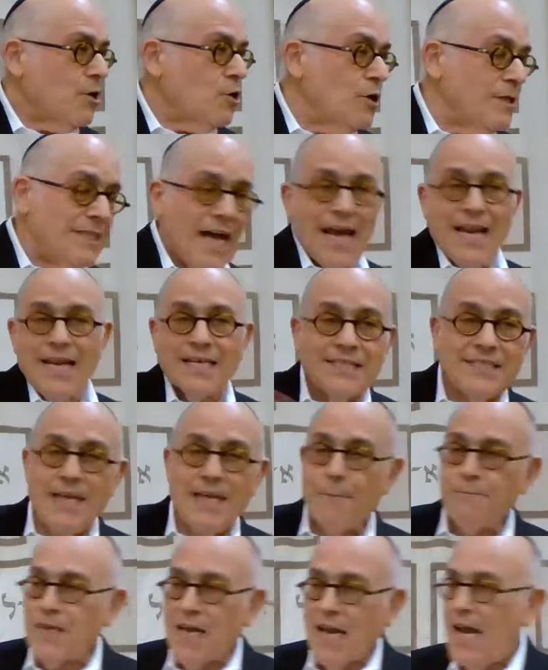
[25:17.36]
could not
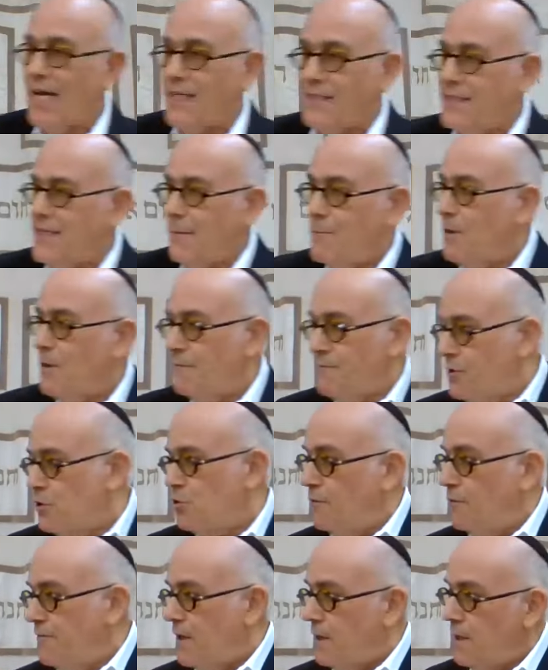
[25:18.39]
accept the concept of
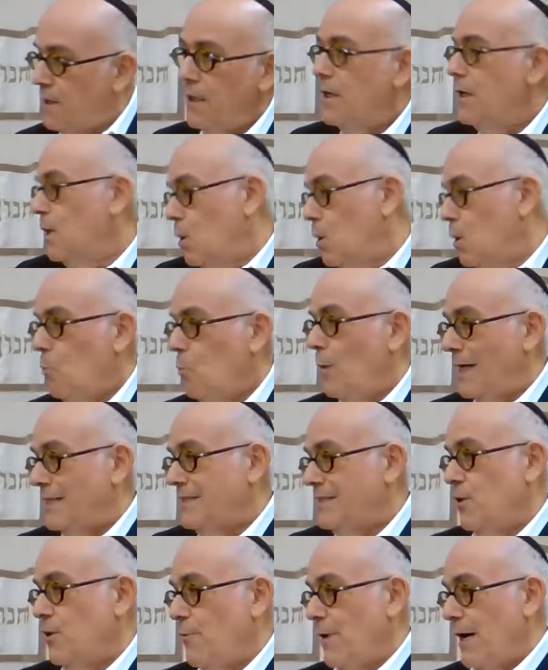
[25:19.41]
tshuva
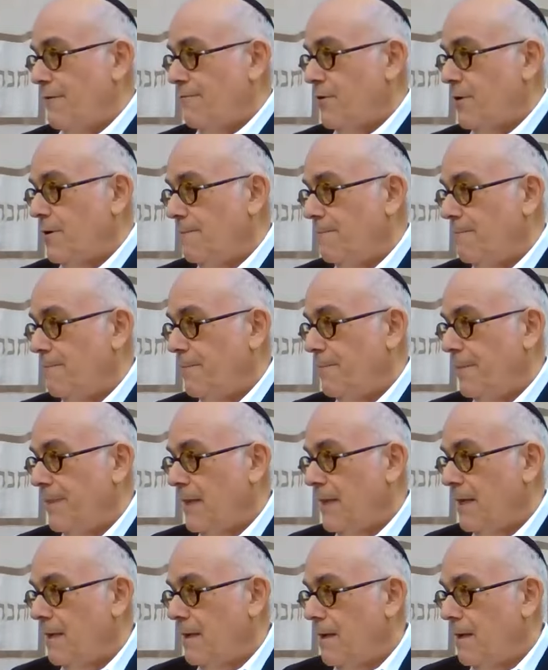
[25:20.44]
whatsoever,
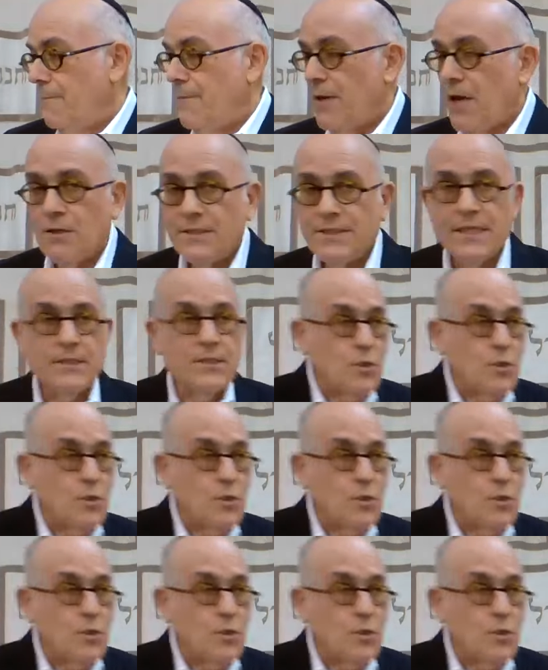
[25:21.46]
because